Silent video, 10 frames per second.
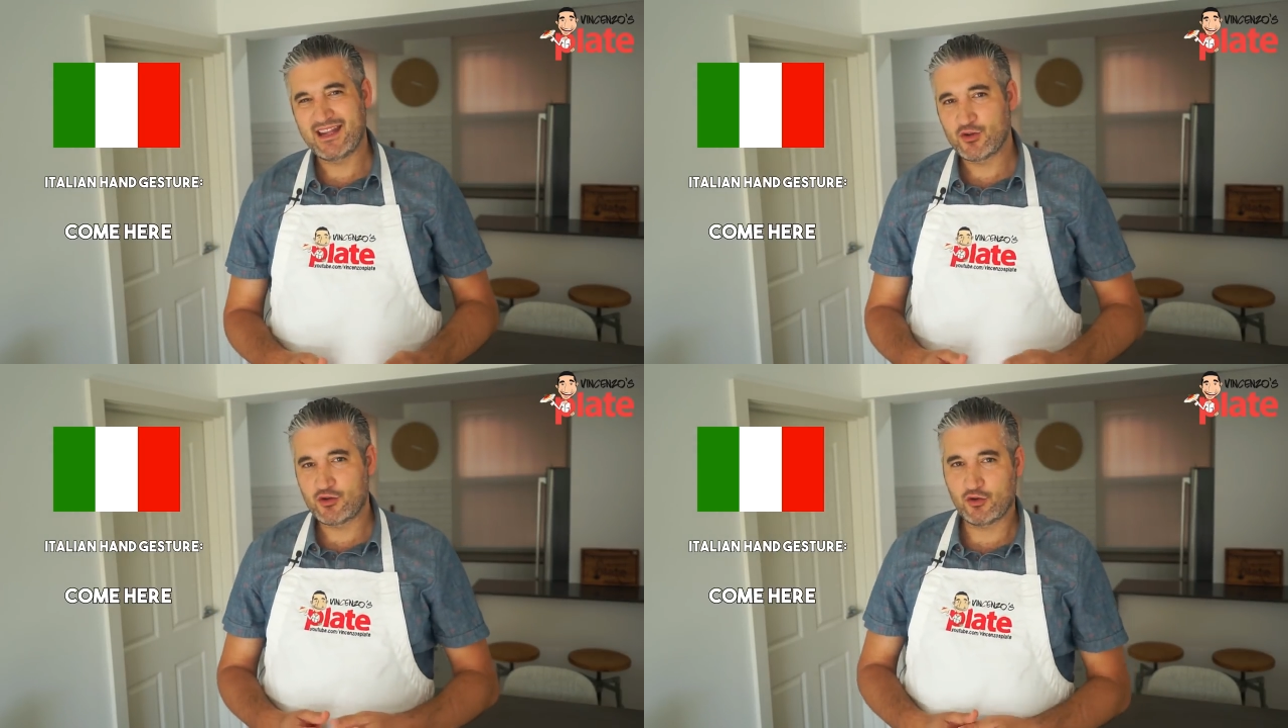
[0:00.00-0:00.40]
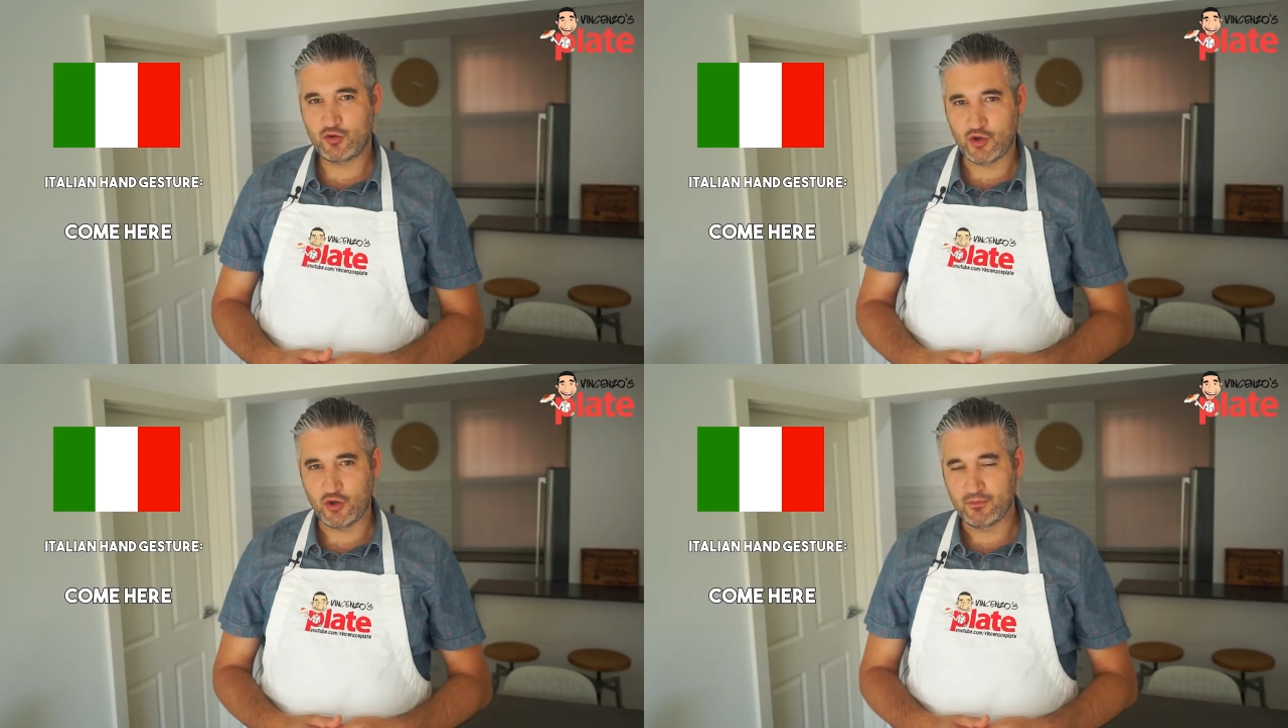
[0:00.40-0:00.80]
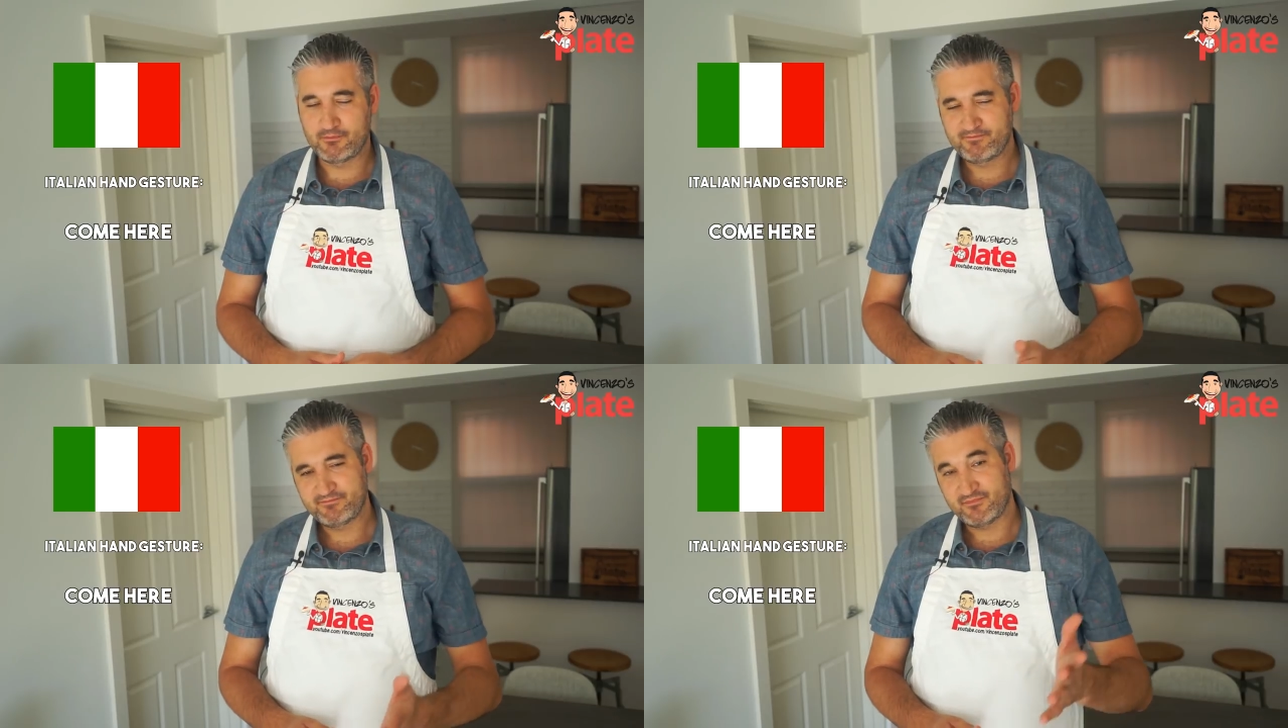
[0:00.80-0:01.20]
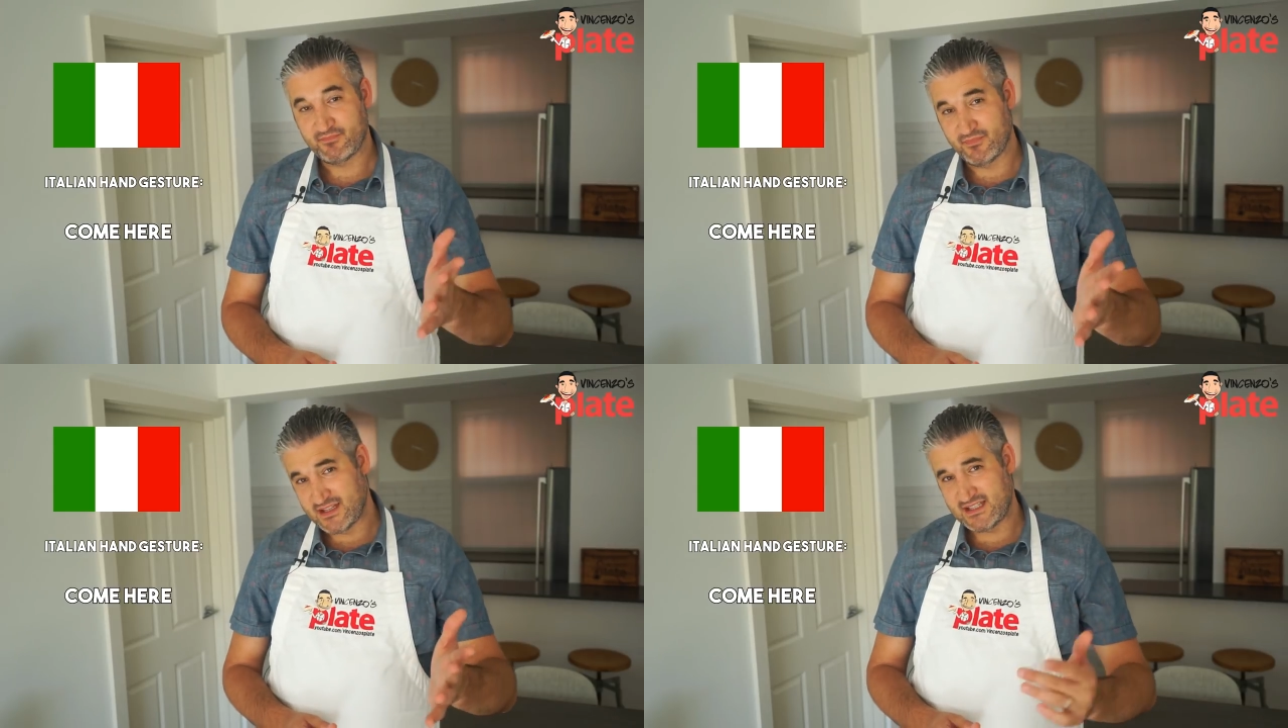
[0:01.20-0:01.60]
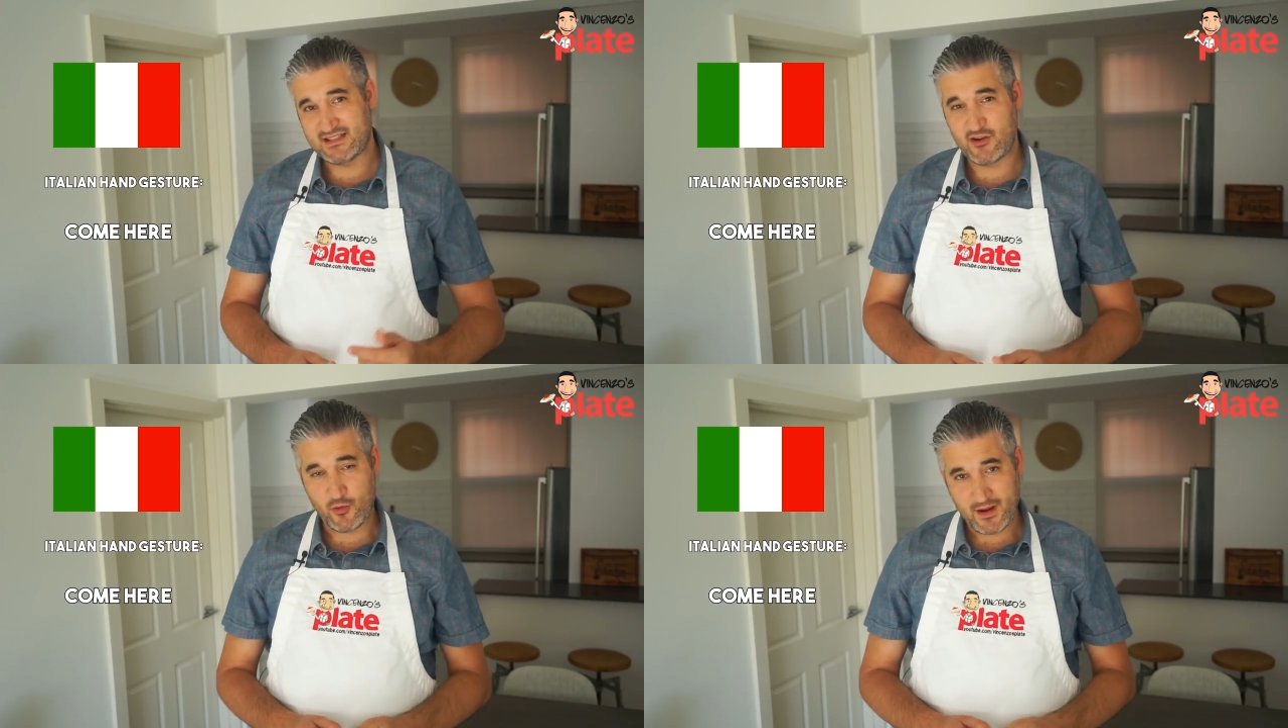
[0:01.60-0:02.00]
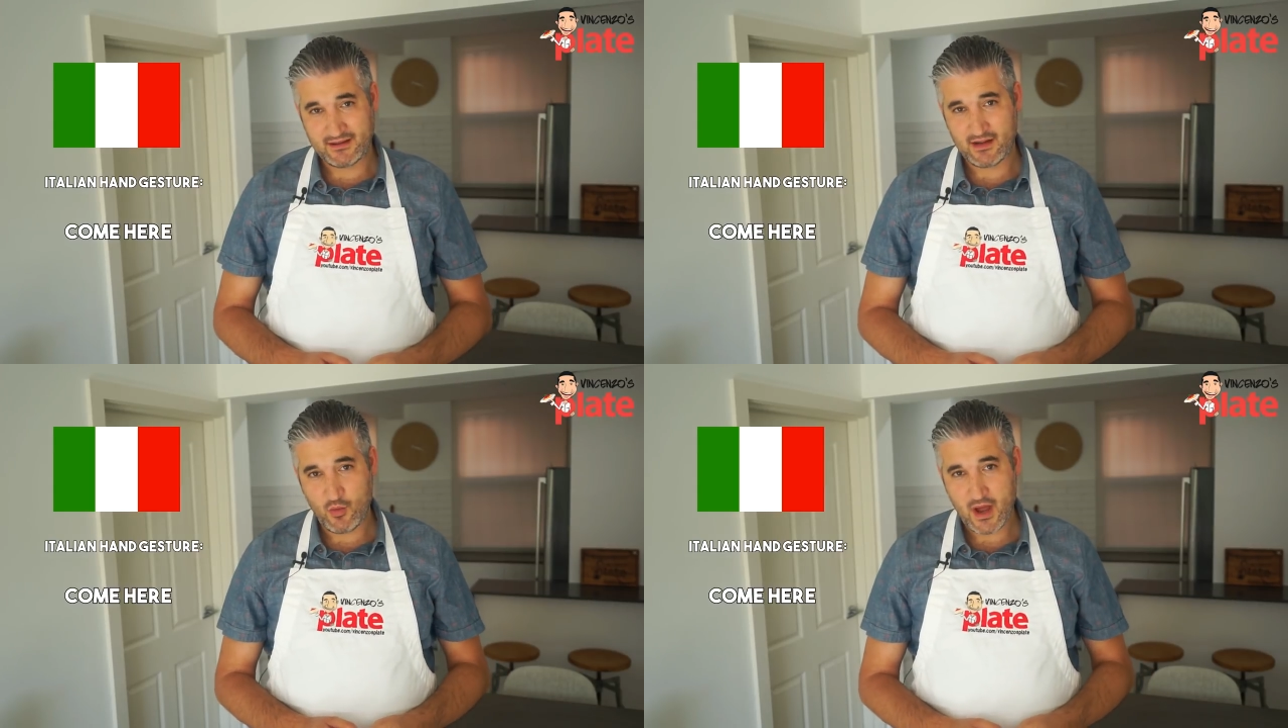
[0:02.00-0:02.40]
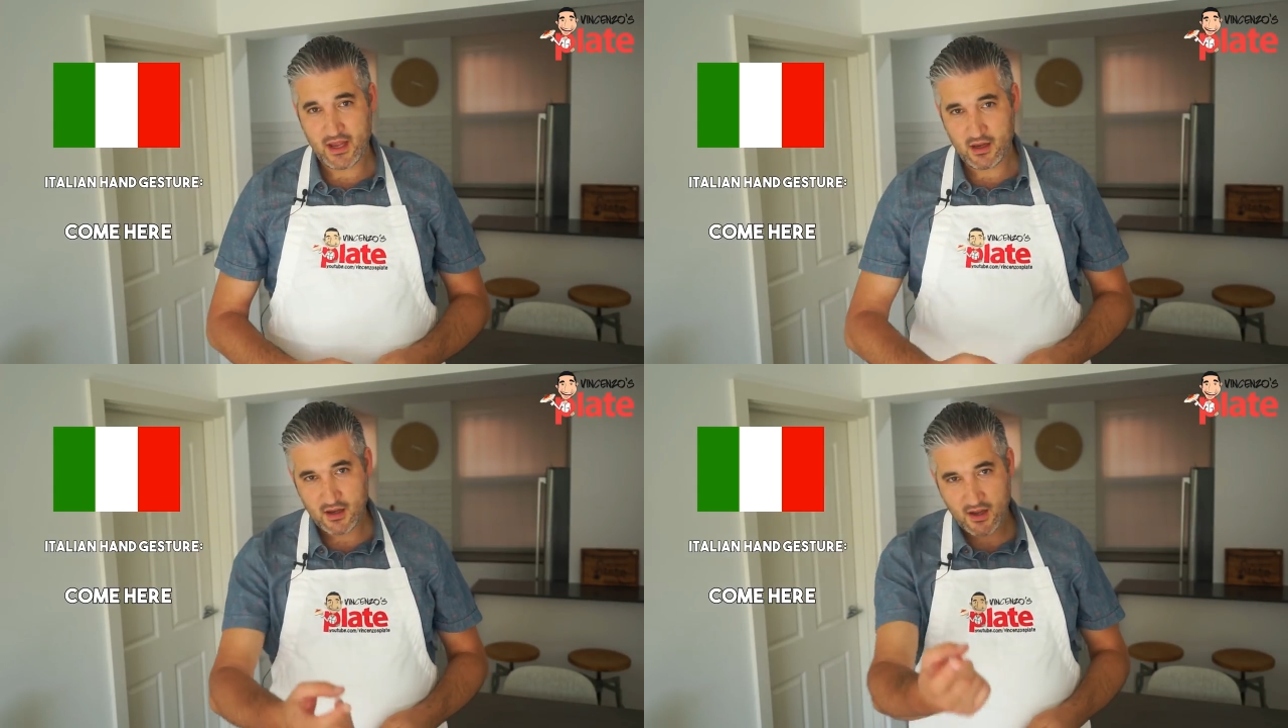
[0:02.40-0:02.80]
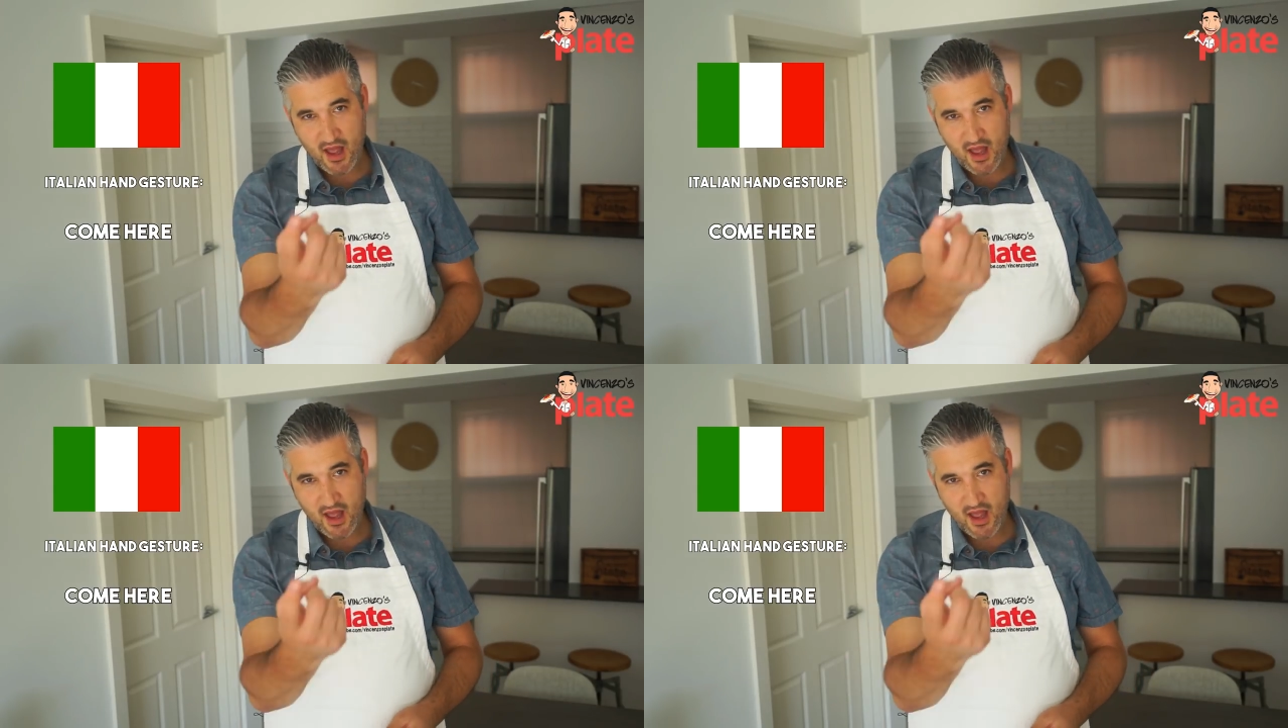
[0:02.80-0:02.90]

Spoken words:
I need to talk to you. This is the romantic way.